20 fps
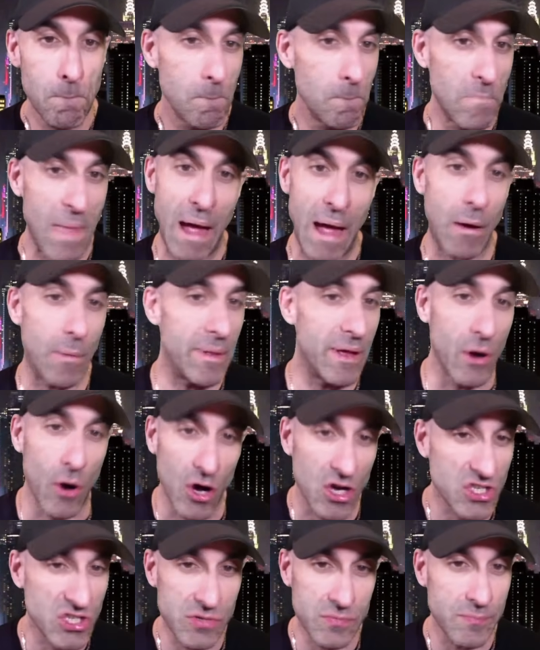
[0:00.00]
That would be
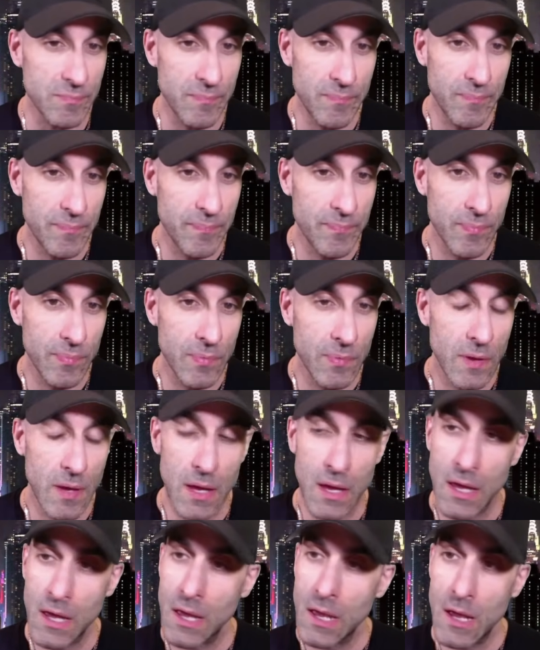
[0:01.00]
awesome.
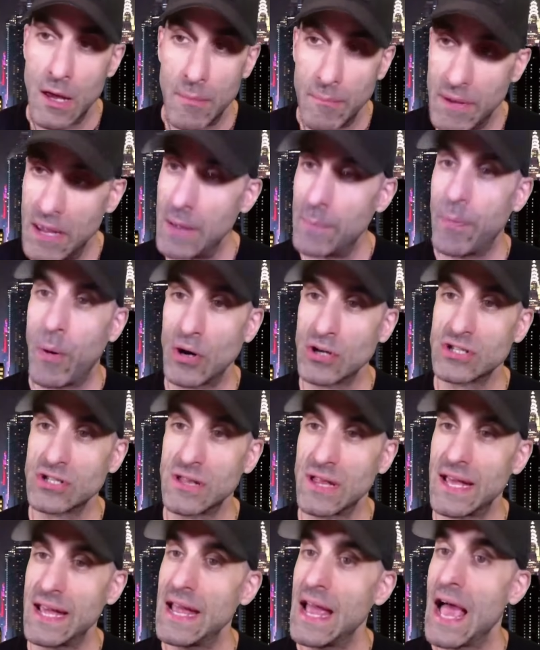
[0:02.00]
Me
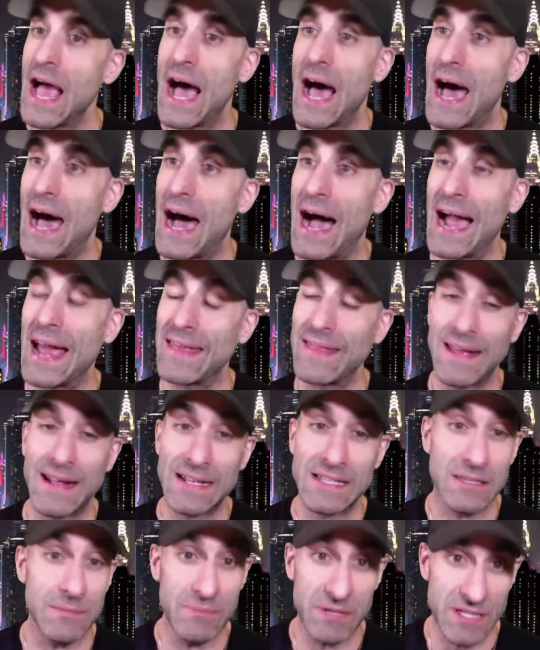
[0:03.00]
personally, I think
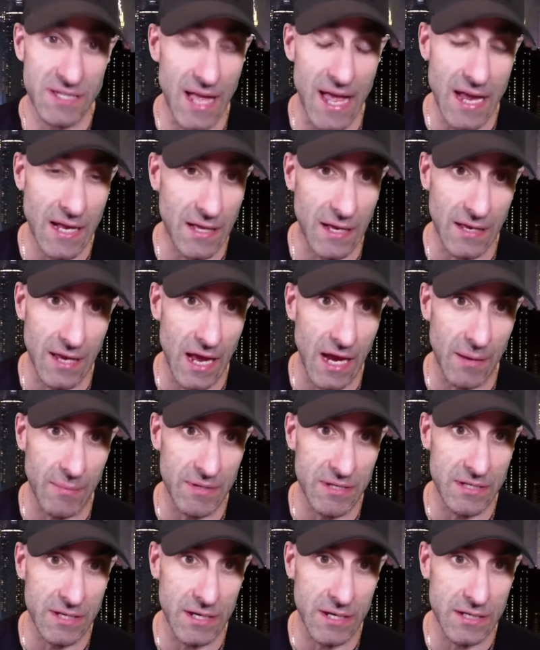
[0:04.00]
it's a mistake to take him
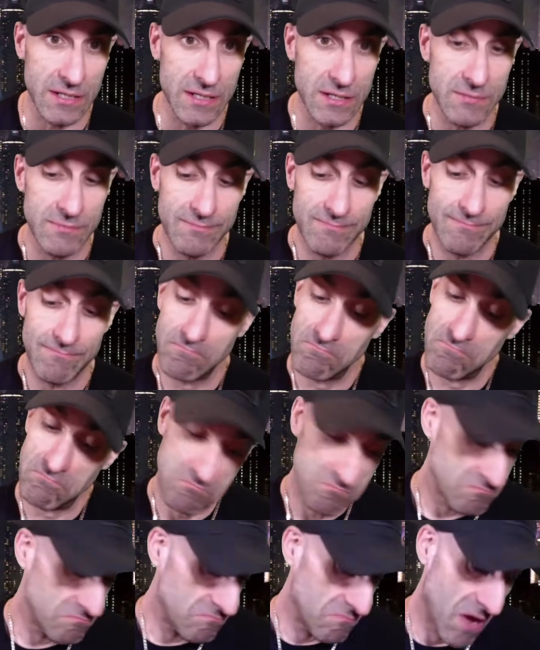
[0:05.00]
at 6.
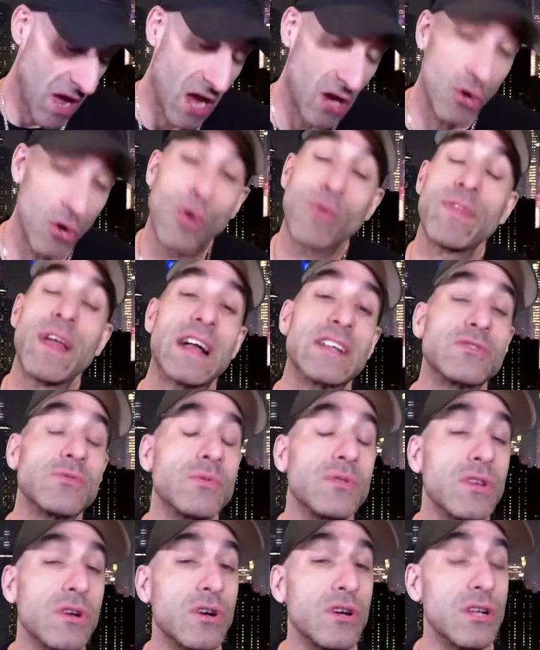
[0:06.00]
I don't know if that's
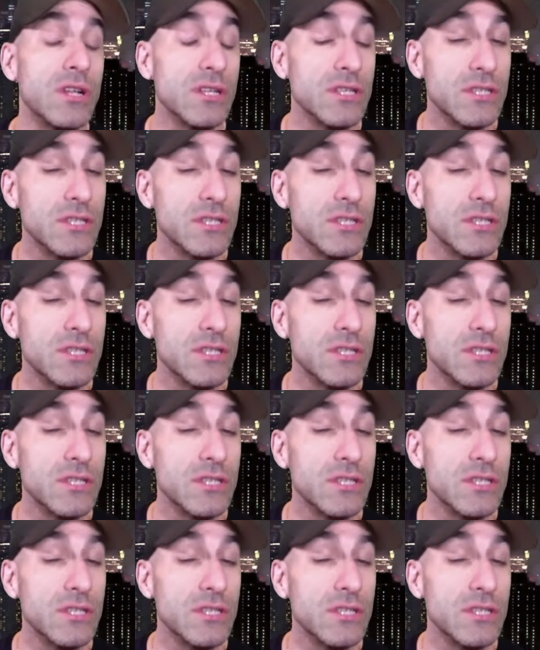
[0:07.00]
what they're going to